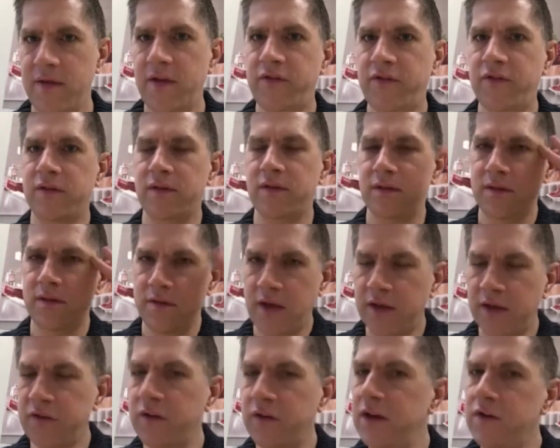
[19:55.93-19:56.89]
That's
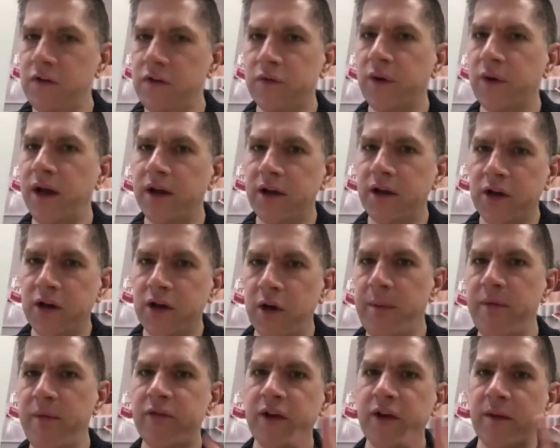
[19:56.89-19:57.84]
that's the easiest way.
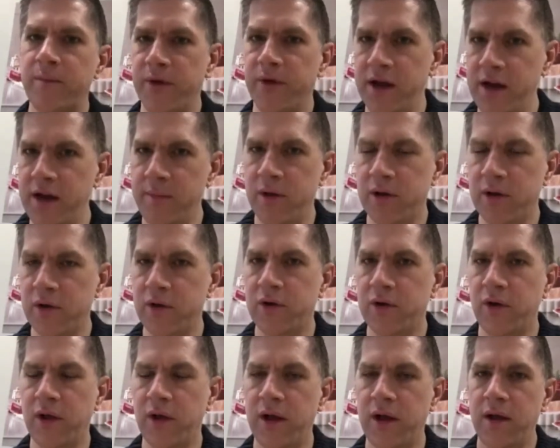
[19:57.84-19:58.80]
Kobe beef is like a brand name like
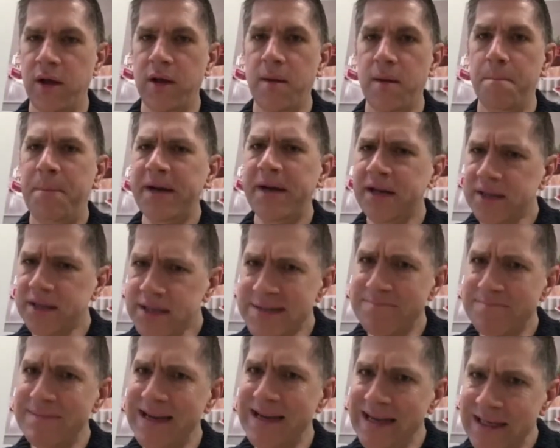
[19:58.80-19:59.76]
Coca-Cola, but it
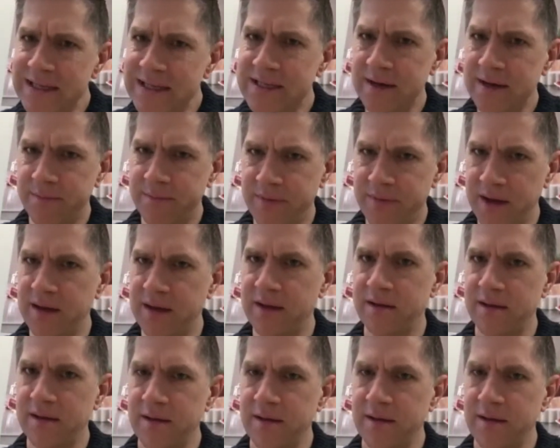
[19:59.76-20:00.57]
does mean something.